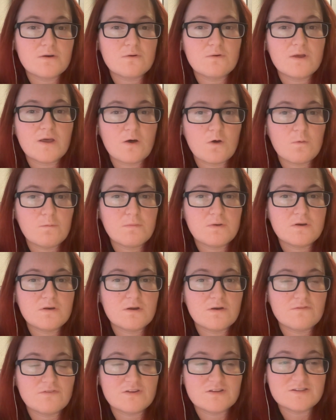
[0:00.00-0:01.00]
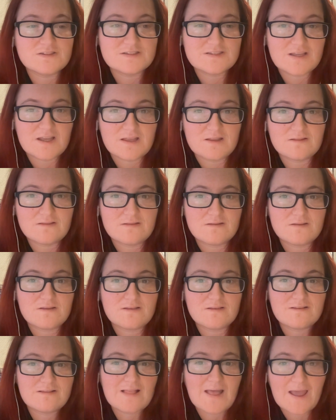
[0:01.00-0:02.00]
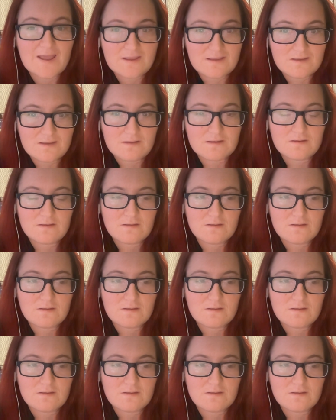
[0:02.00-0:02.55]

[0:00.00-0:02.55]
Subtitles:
element of consent is lacking.